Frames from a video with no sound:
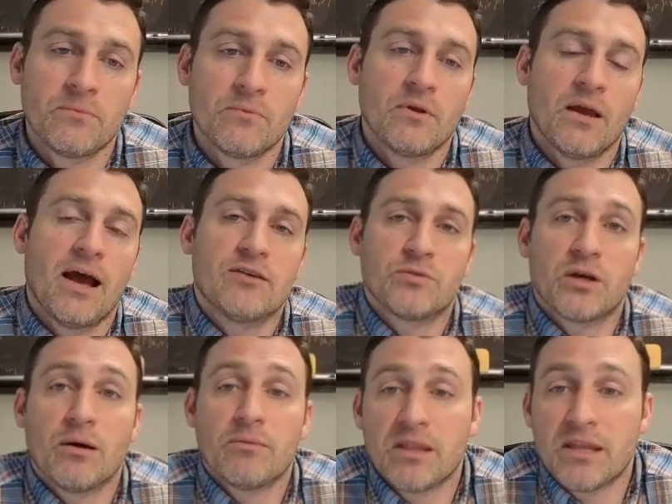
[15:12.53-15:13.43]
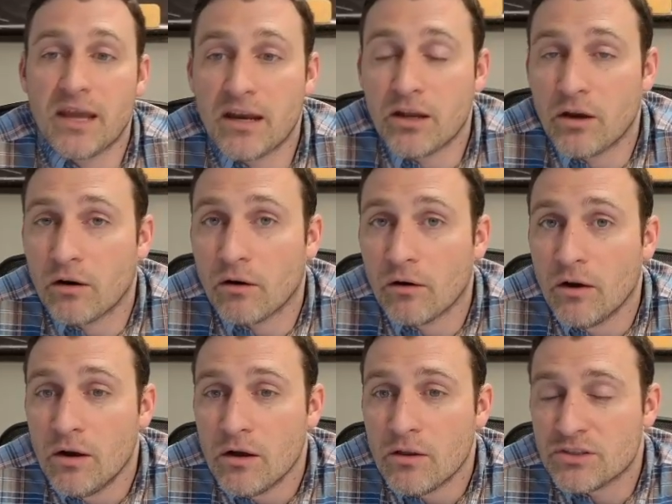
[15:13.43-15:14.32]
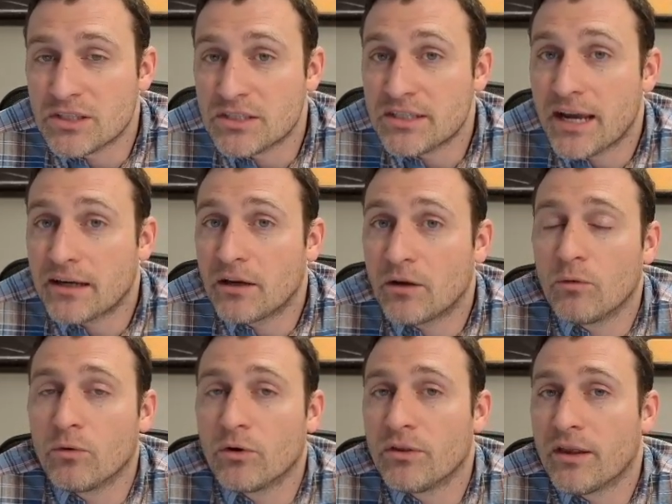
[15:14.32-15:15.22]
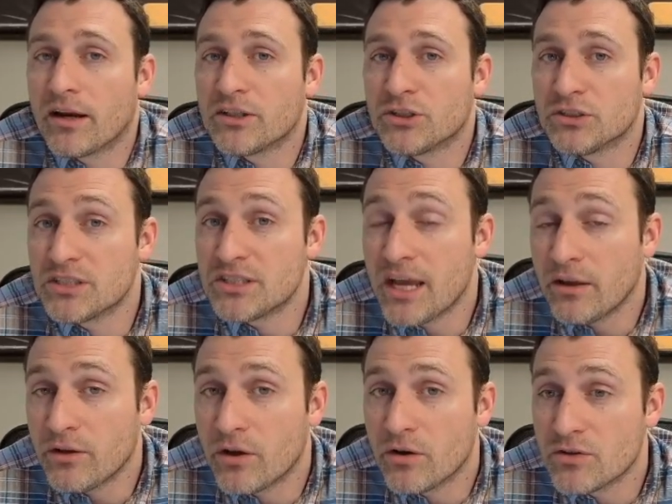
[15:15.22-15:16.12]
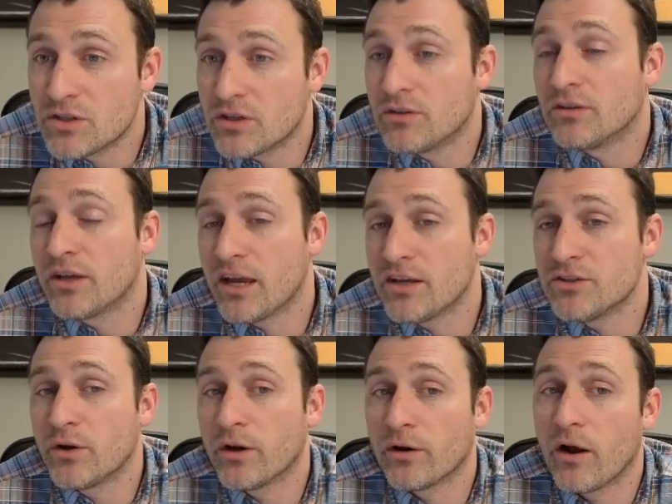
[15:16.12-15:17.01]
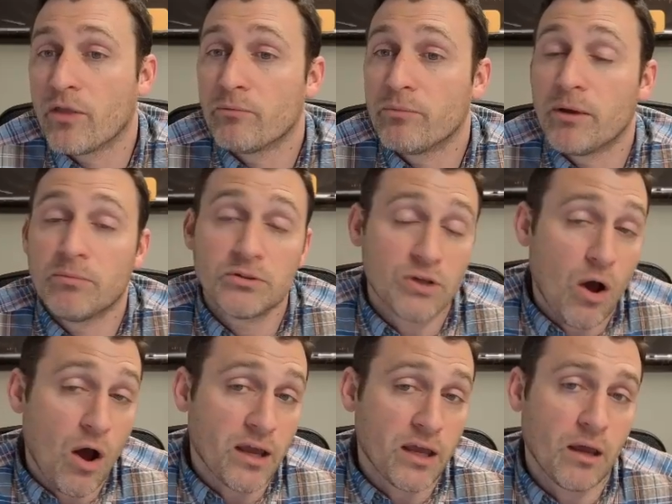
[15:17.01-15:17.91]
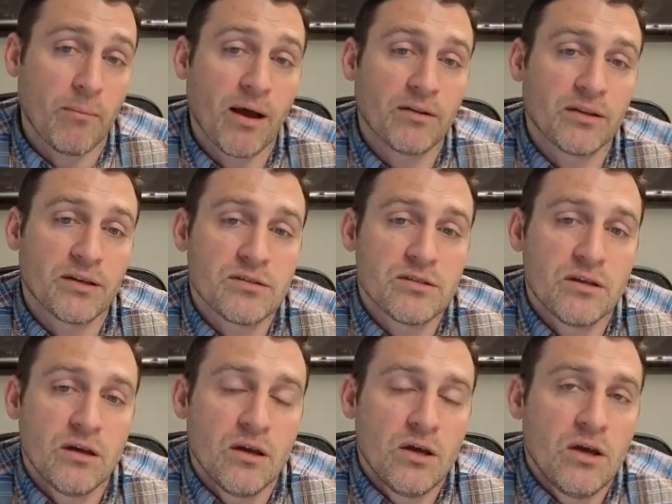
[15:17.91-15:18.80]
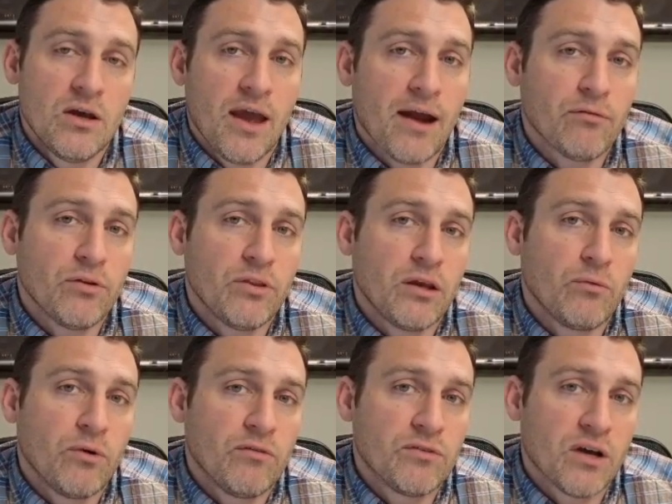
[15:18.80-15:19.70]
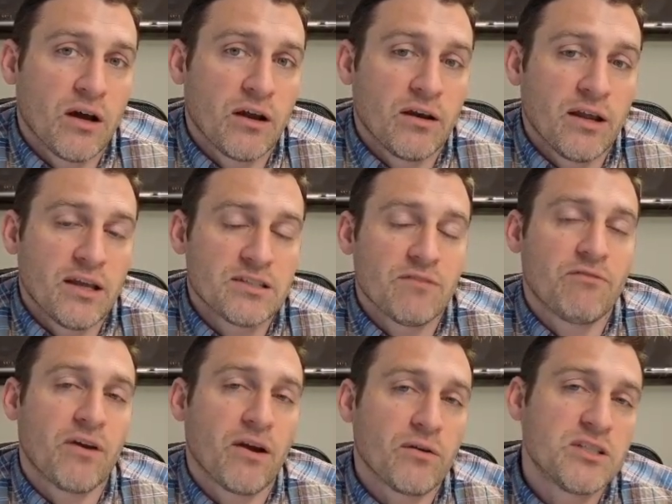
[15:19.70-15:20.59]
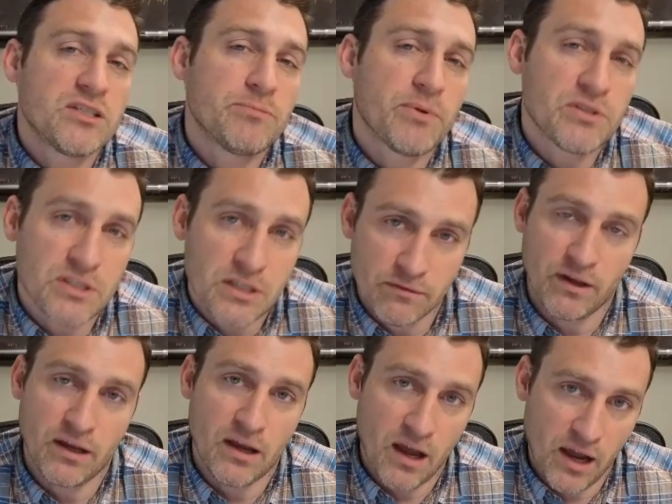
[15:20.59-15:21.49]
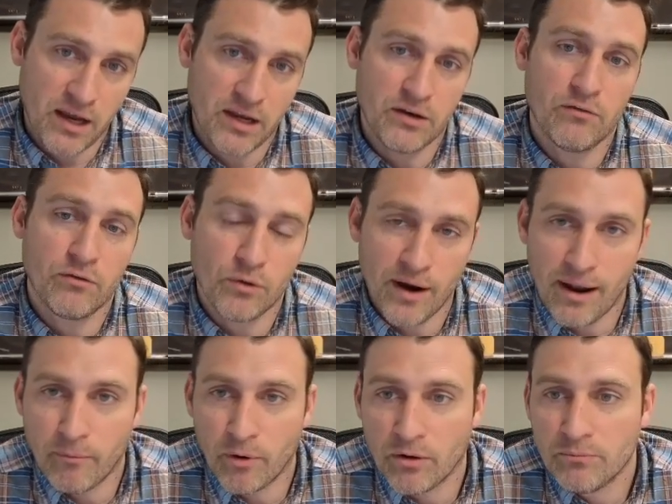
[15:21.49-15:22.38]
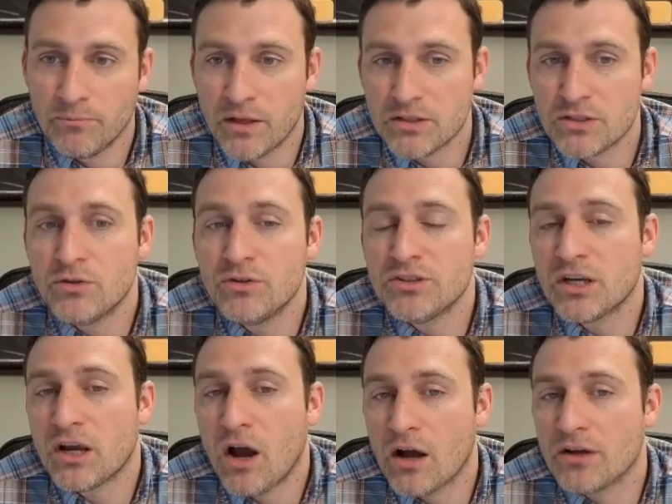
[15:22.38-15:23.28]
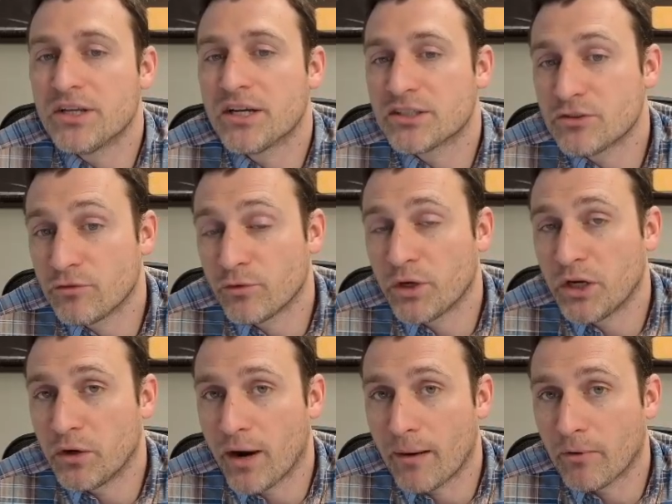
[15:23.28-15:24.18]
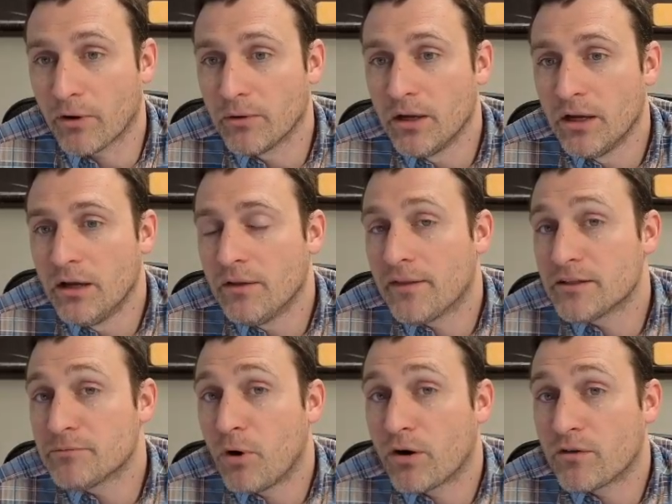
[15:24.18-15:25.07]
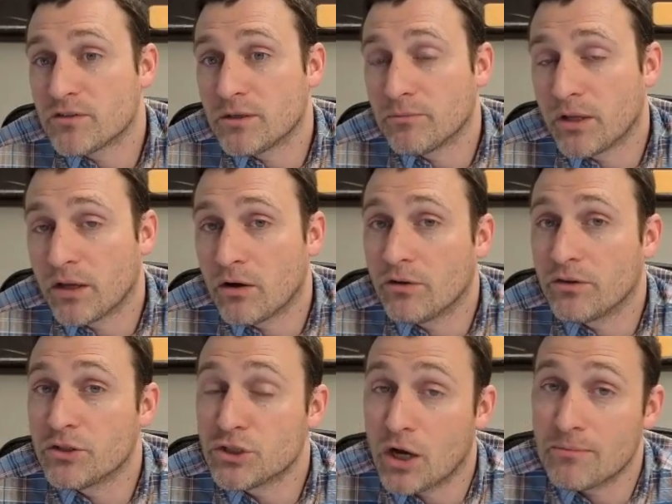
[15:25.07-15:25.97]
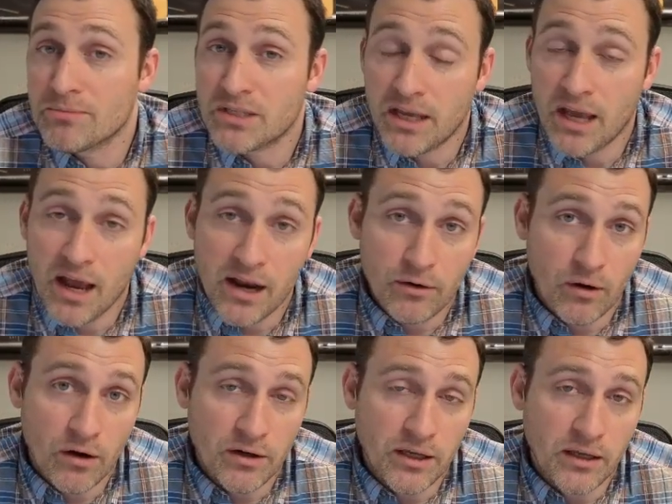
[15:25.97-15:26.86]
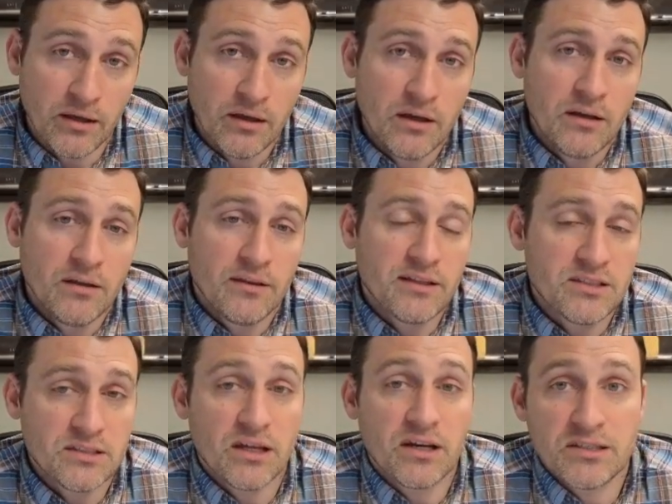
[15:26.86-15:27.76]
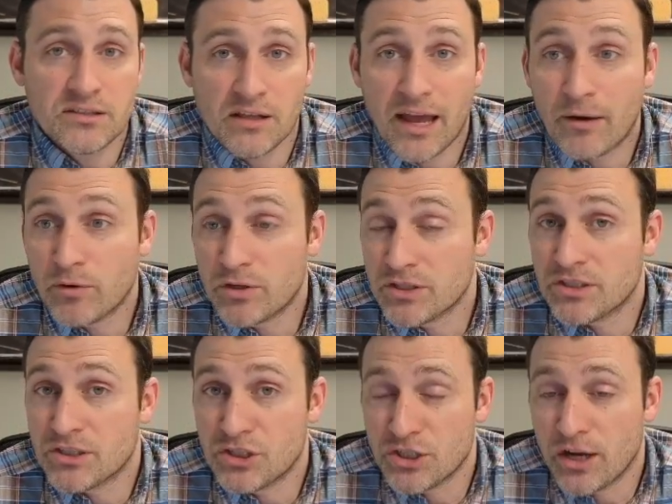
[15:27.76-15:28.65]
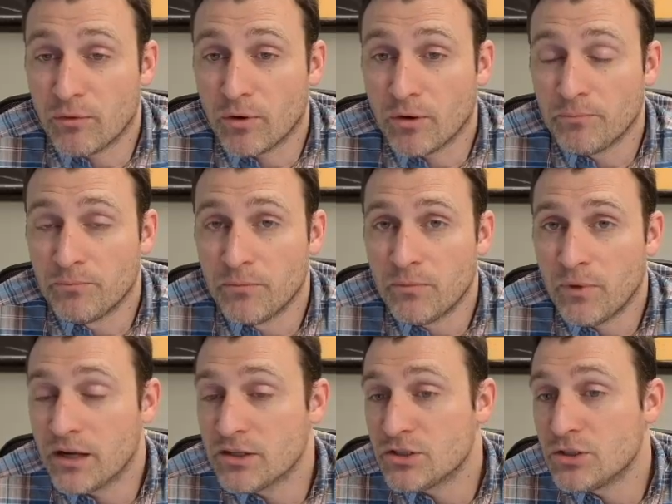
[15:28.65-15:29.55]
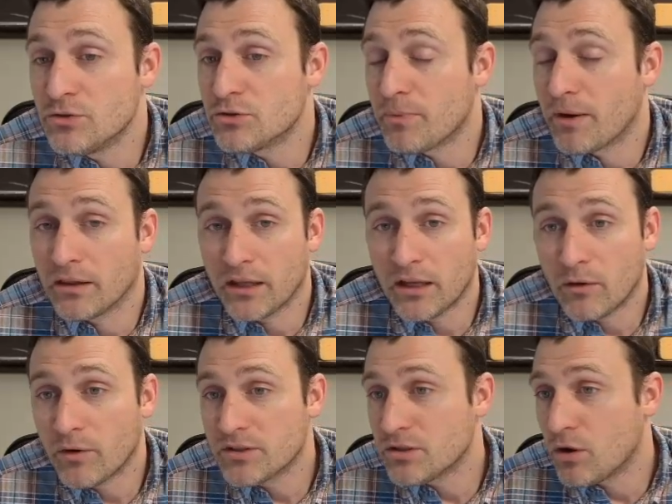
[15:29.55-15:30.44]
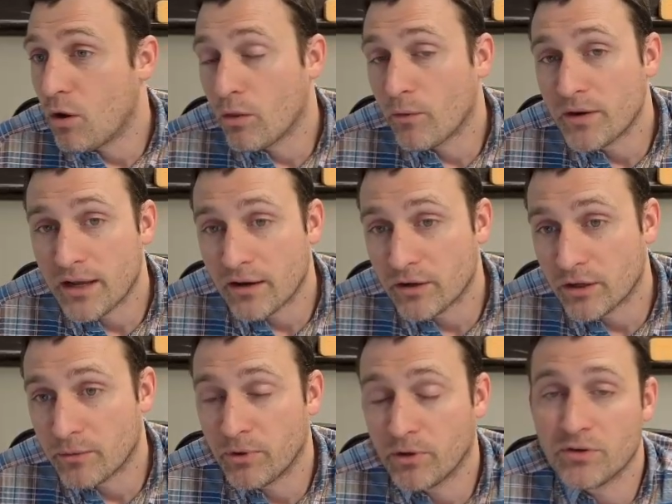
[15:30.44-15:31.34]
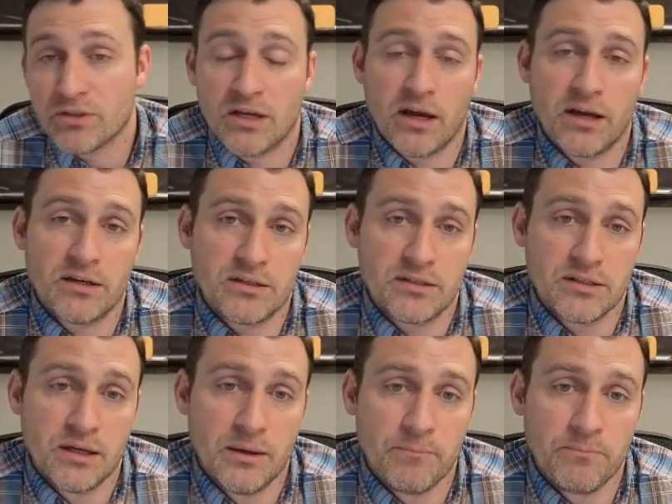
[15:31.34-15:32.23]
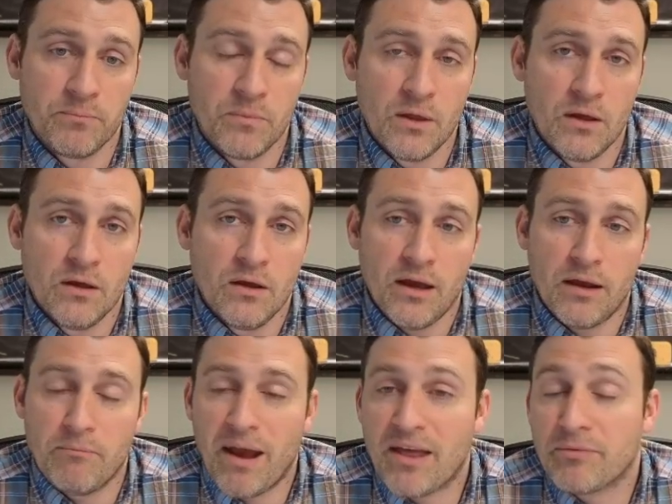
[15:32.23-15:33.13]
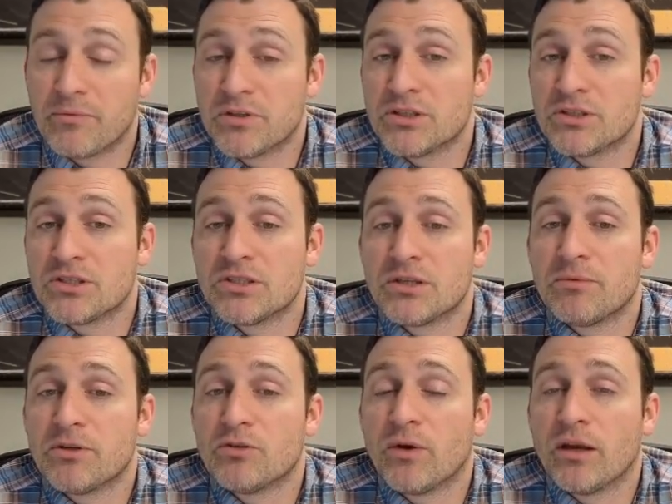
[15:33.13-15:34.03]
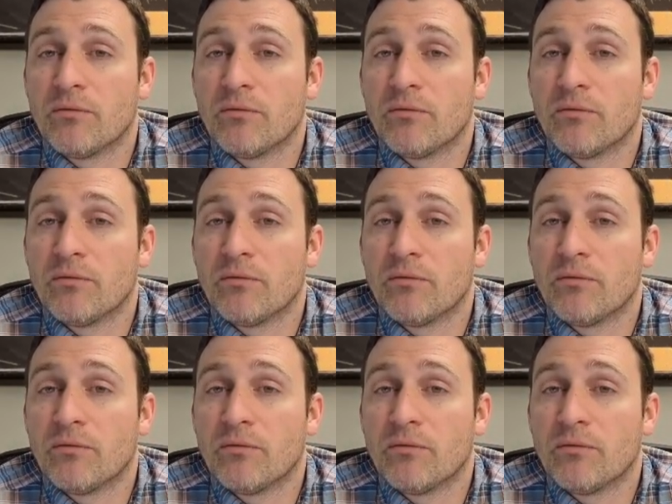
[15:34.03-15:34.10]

As we come to the end here, there's a technical word that I should tell you so in case you hear other people talking about this. Everything we've done is a very specific kind of grammar. It's known as a context-free grammar. That's part of something called the Chomsky hierarchy that studies languages in general, and it's used by linguists all the way down to computer scientists and mathematicians in between.